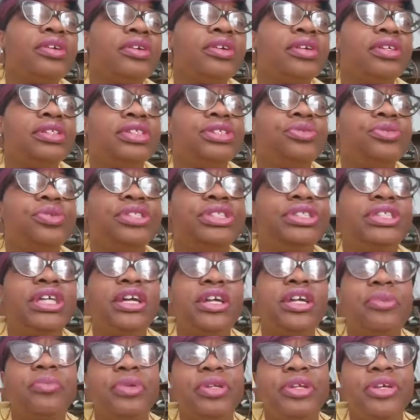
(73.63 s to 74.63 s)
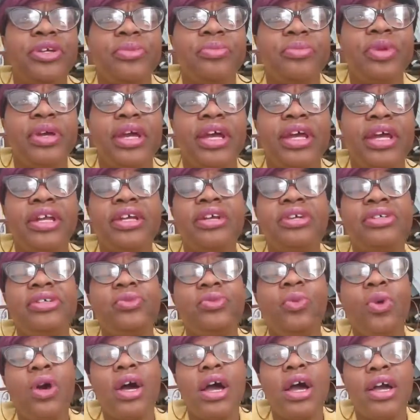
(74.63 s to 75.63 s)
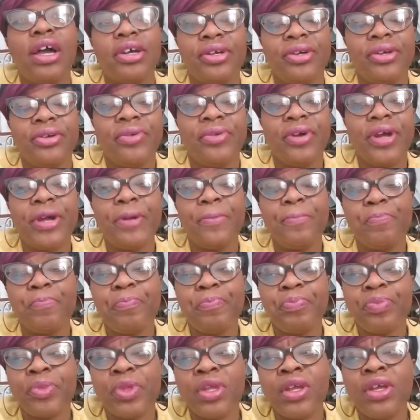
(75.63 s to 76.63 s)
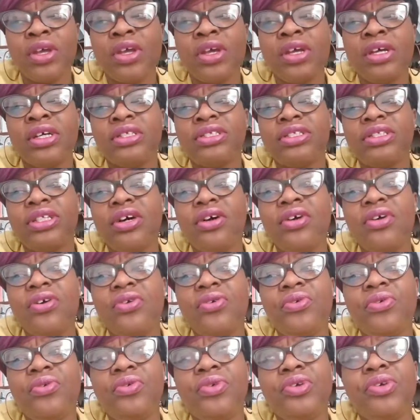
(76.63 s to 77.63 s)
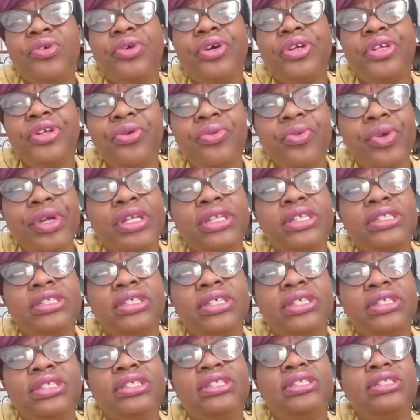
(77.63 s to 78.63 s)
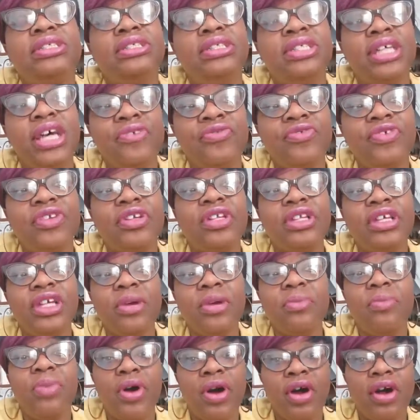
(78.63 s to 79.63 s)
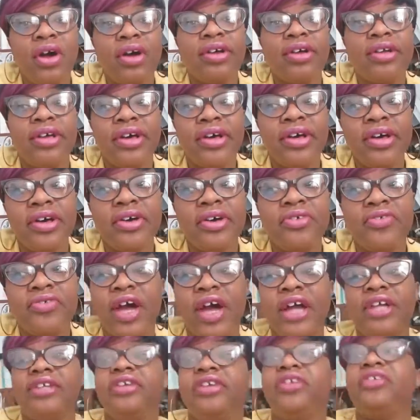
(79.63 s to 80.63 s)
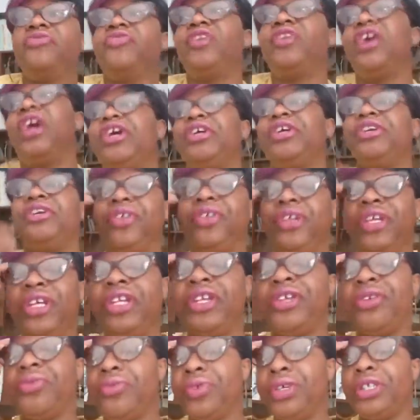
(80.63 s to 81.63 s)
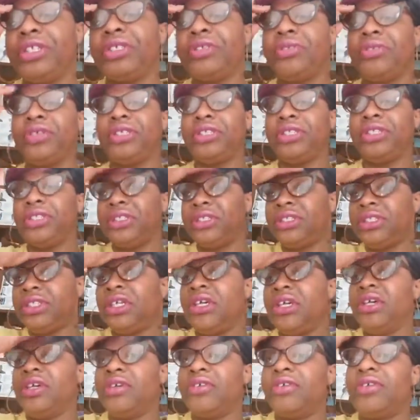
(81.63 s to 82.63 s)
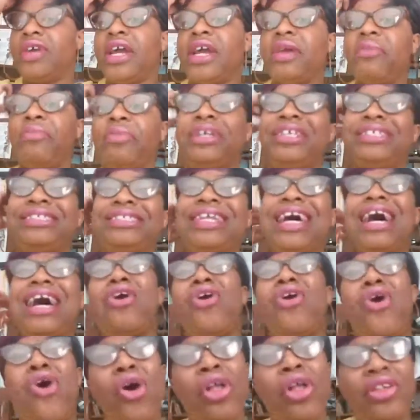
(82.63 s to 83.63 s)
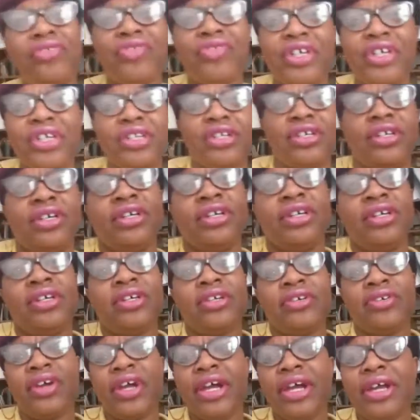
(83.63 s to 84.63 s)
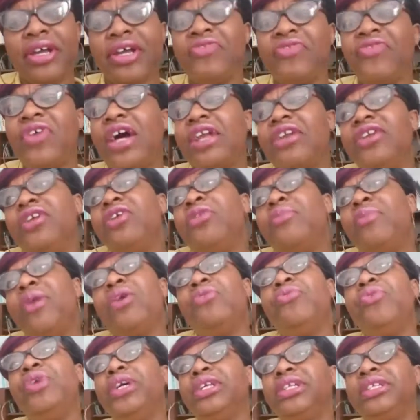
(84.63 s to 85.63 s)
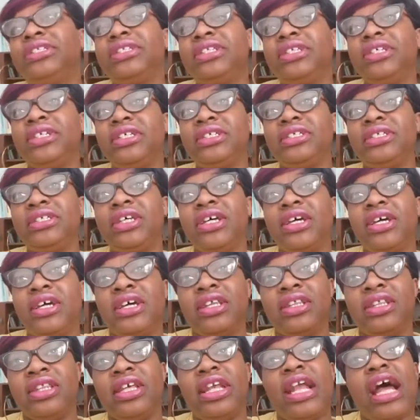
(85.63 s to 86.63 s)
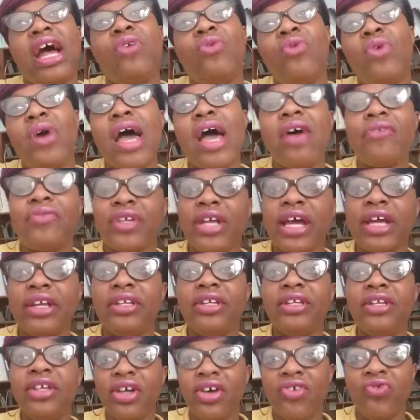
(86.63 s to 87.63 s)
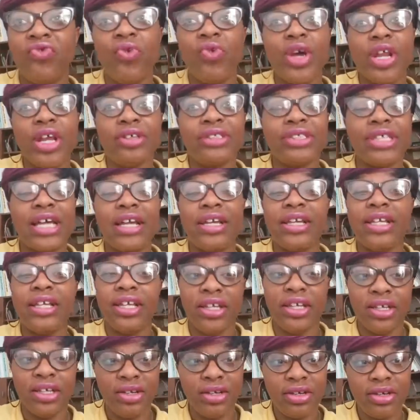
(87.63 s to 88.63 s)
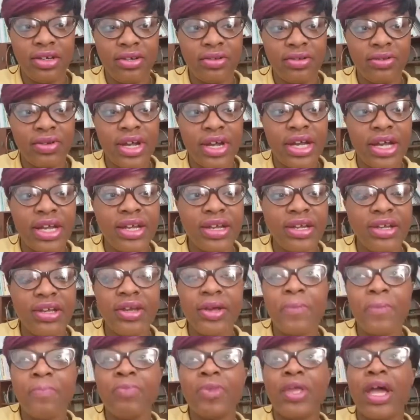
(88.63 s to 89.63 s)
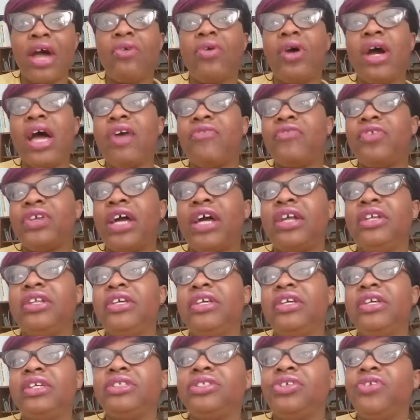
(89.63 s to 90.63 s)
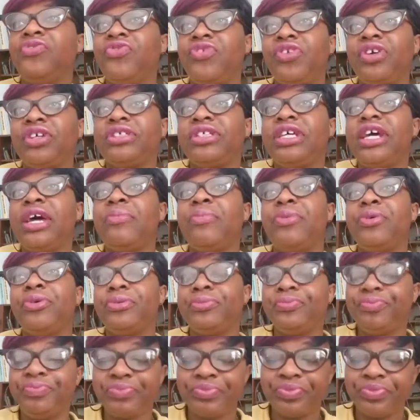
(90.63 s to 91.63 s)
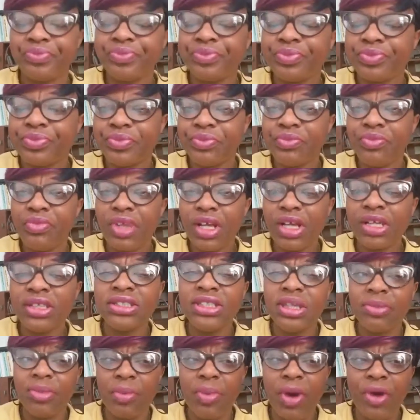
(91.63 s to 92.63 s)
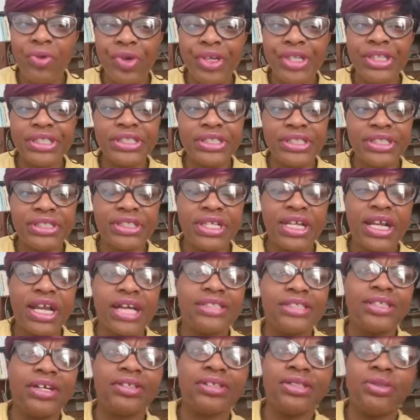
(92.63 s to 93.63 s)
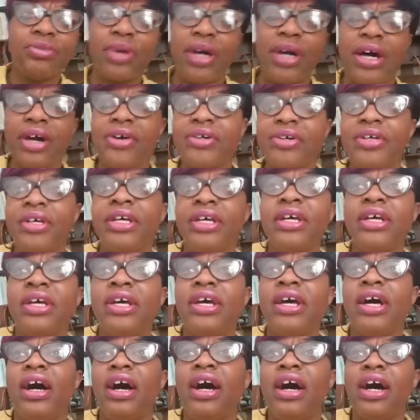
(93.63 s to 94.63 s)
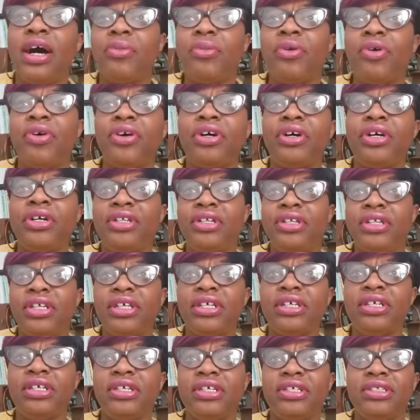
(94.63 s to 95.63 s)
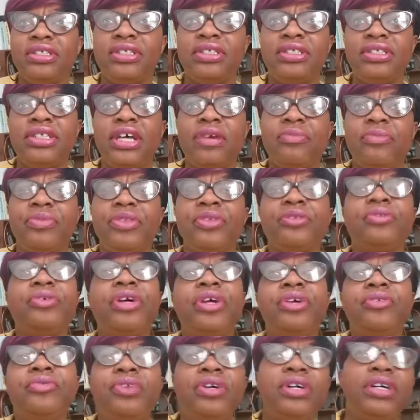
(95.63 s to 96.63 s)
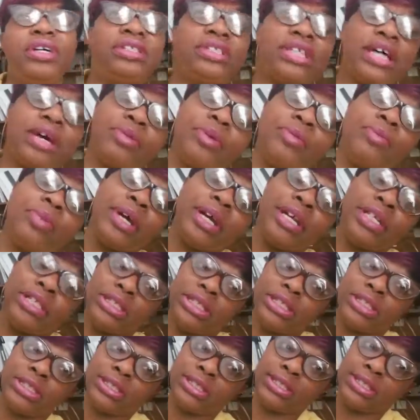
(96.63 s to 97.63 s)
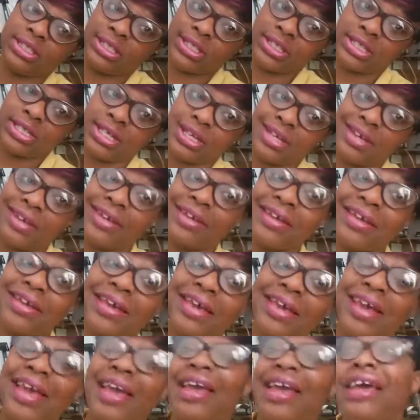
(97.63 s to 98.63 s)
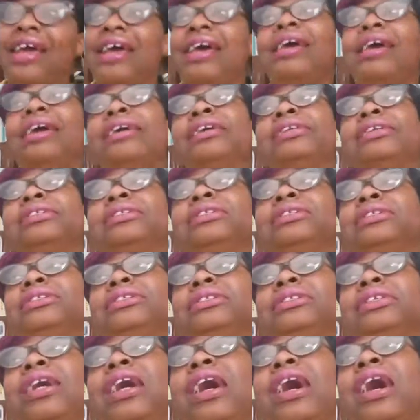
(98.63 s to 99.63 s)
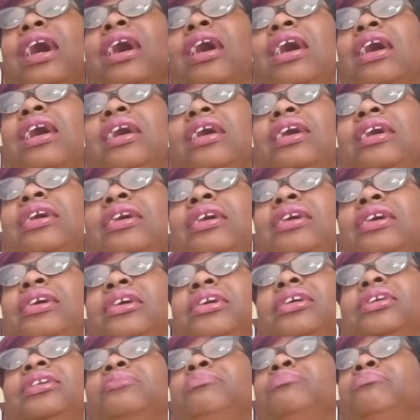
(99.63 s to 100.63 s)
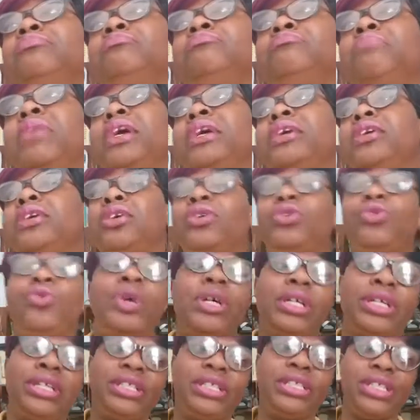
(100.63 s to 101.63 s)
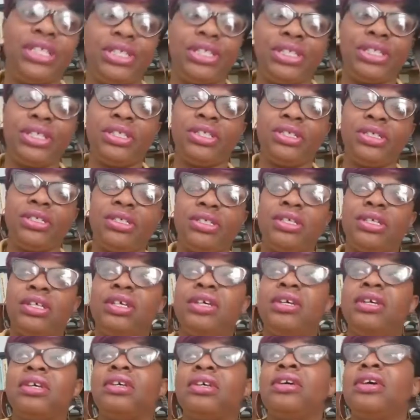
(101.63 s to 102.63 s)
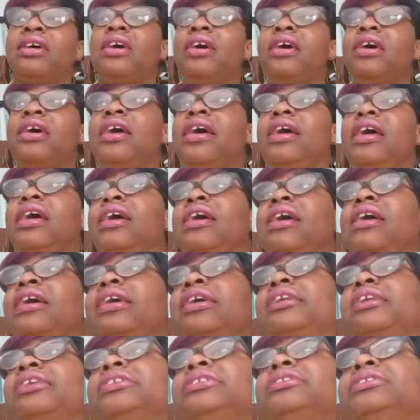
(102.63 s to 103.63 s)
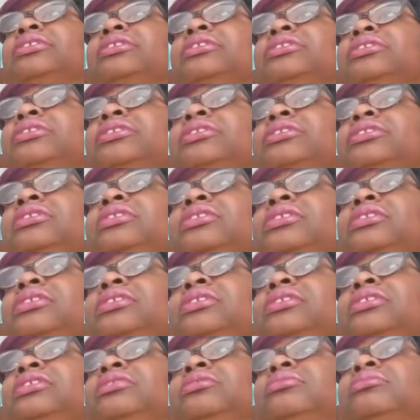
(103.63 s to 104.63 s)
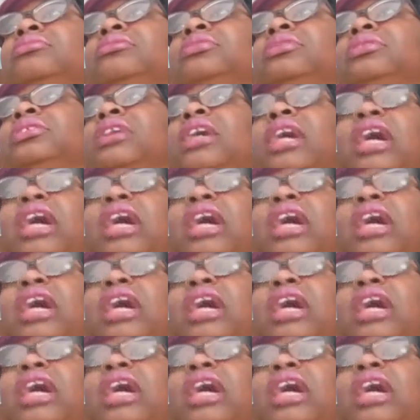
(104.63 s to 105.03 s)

switch that up a little bit. And here's why, right? So knowing your weaknesses is definitely a part of identifying your needed resources, right? But it's not all of it, right? If I know my weaknesses, then I will have an idea of what else I need, right? I will have an idea. So for example, some of my weaknesses that I talked about on the step 3 was I'm impatient and I make quick decisions and I